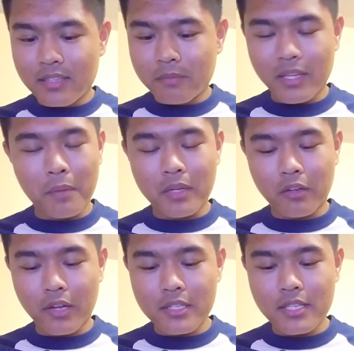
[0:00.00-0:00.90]
may not be the
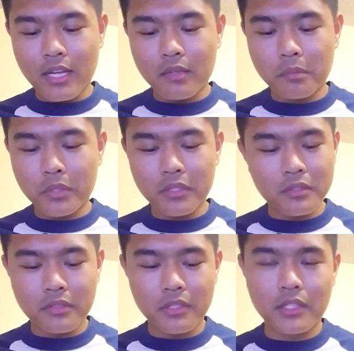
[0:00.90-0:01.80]
greatest at it, but
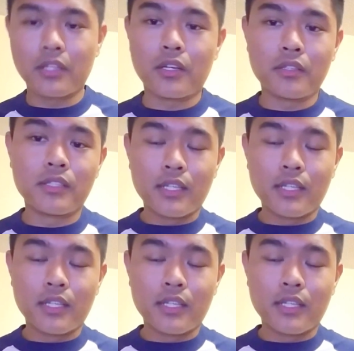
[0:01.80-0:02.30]
you know,